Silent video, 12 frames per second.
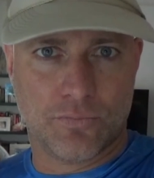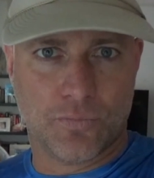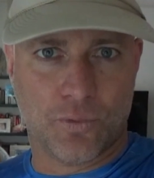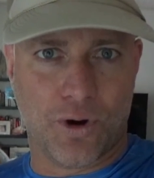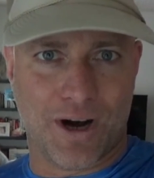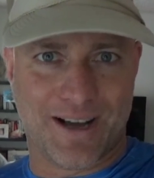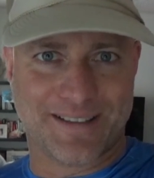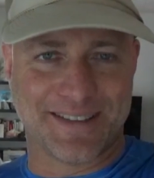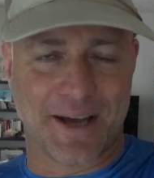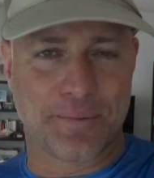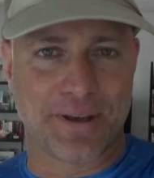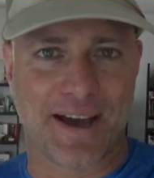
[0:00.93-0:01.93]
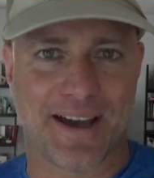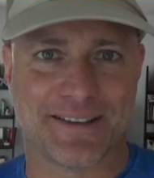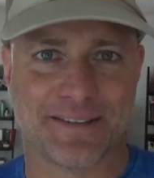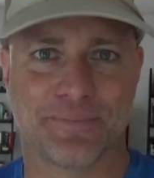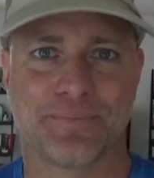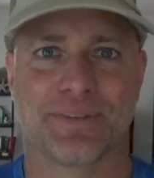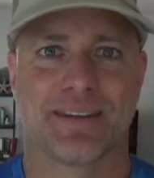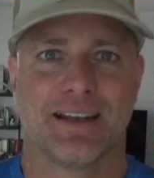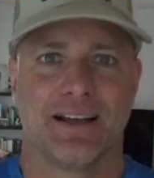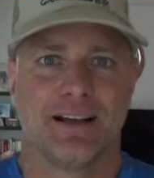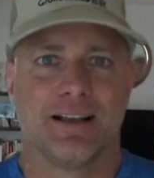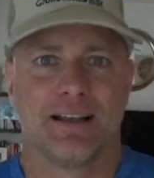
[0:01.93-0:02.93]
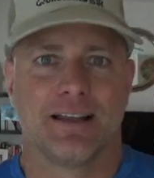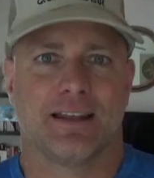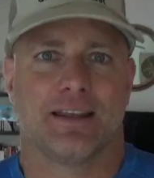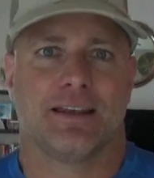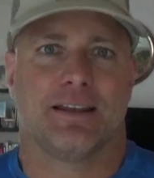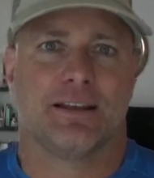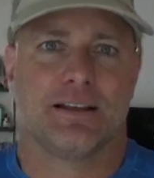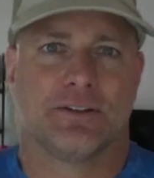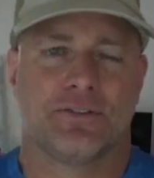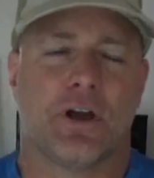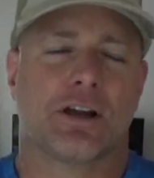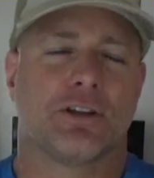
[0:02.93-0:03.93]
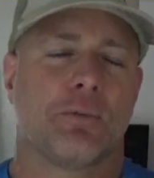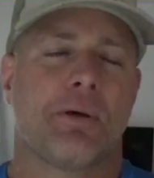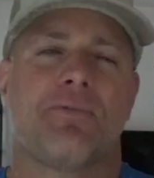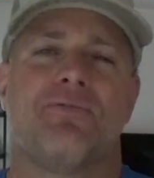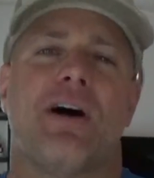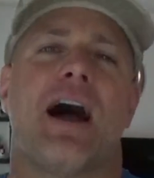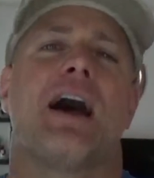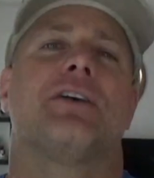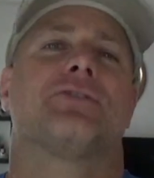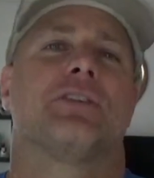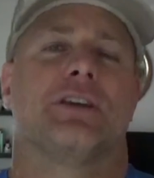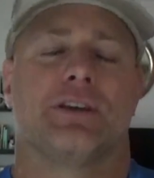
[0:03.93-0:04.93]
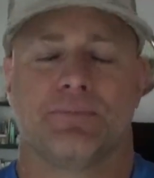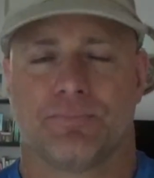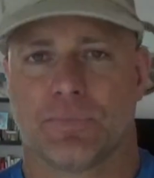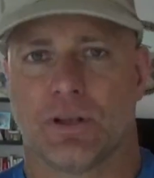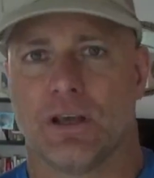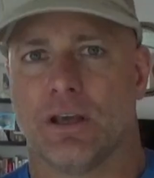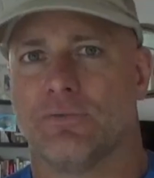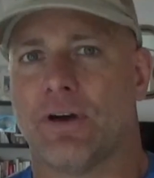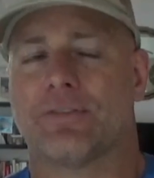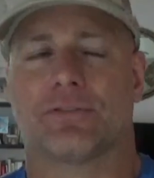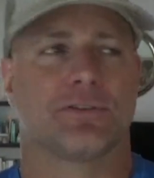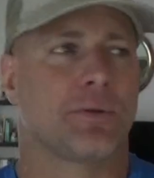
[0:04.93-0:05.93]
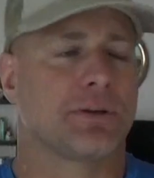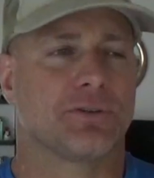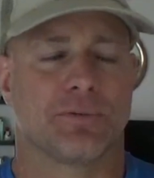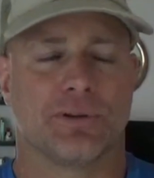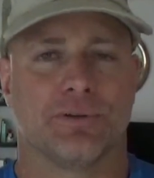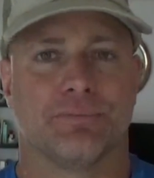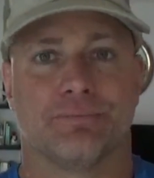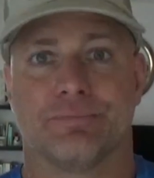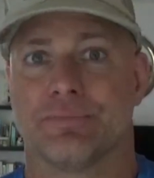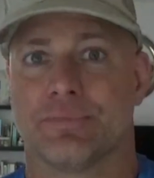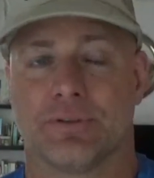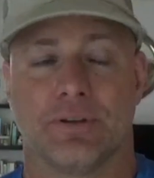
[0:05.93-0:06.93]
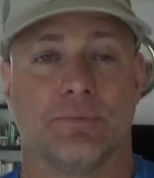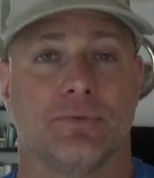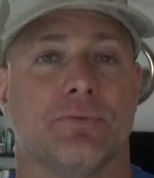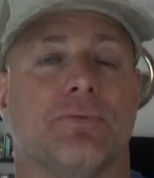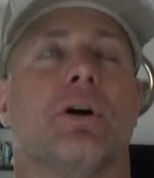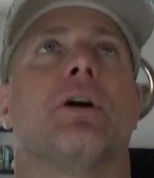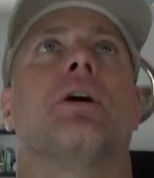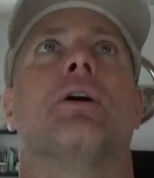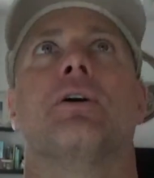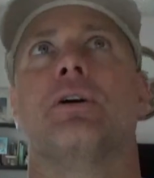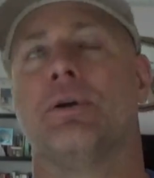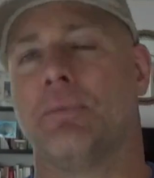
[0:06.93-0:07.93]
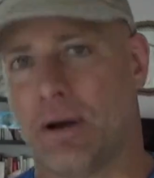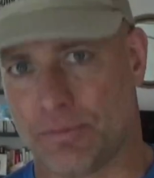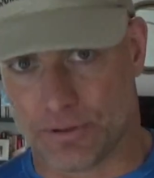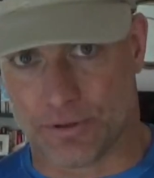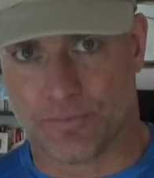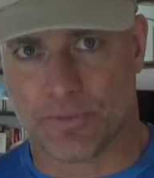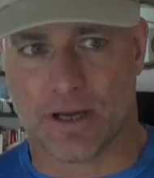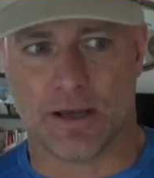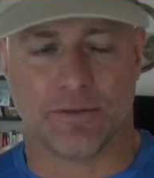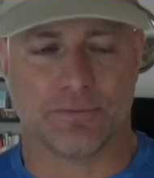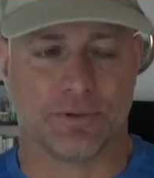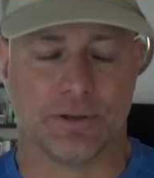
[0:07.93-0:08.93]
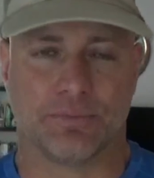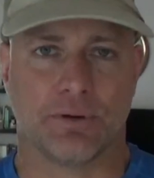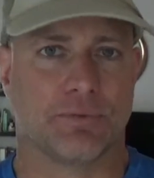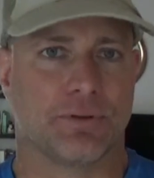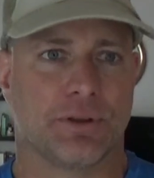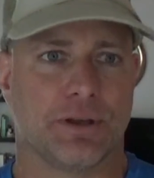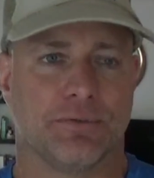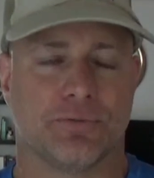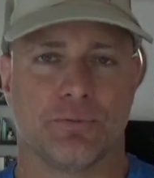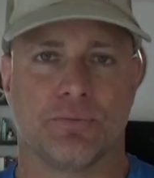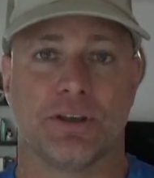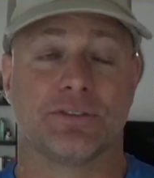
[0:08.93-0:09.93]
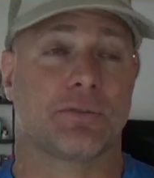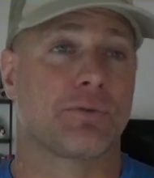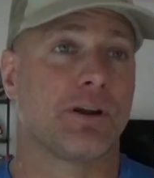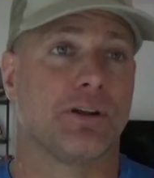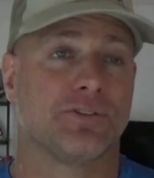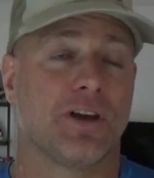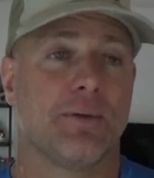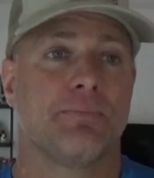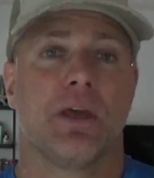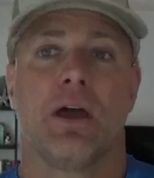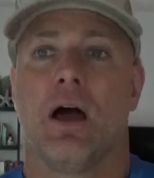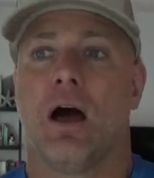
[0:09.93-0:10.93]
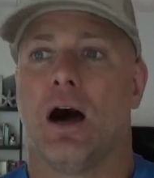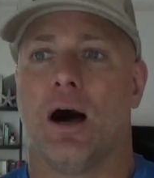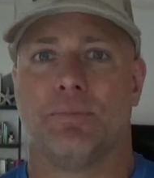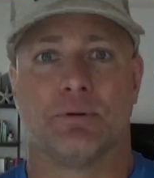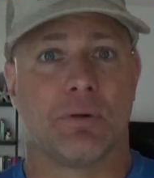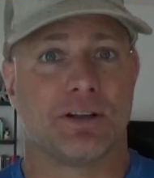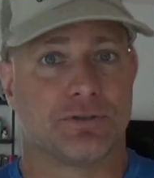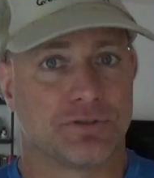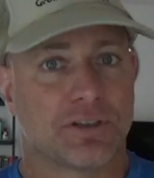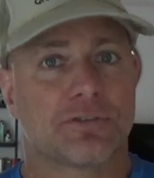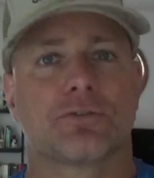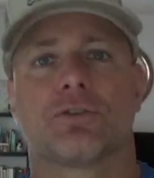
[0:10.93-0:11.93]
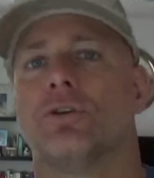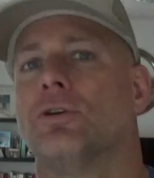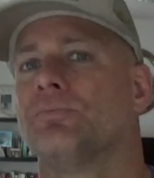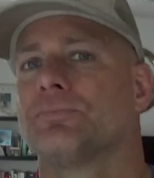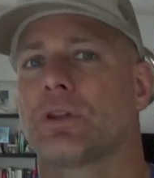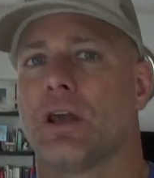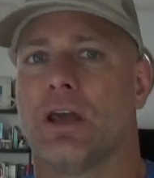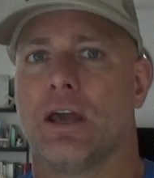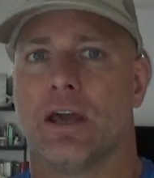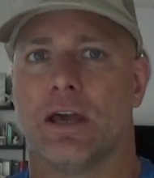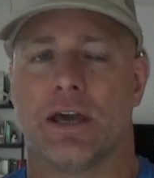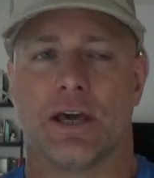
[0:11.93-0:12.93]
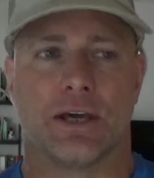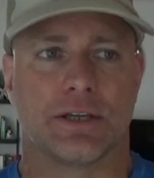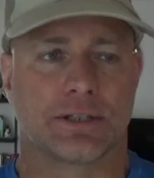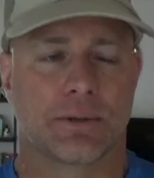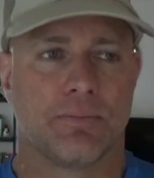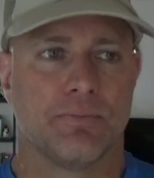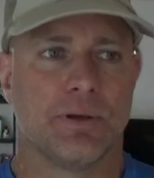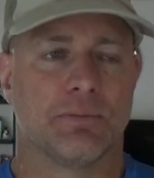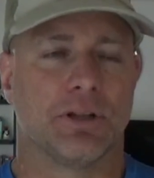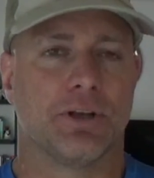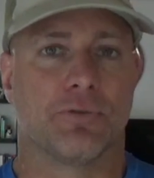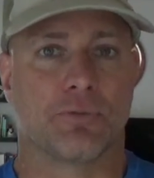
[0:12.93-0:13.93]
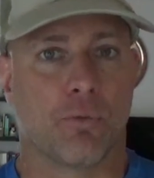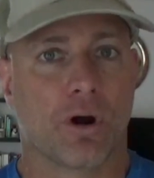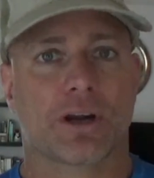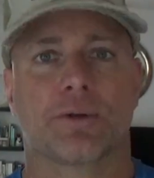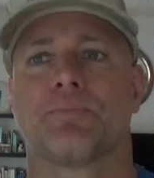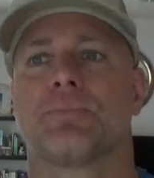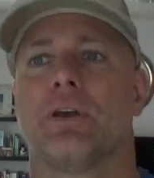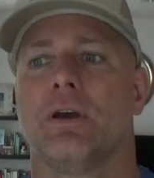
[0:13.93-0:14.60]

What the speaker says: What's up, guys? Let's talk a little bit of fasting. And fasting is something that's seems very popular. I've everything from things I've read all the time. People in my jiu-jitsu school and people I know from work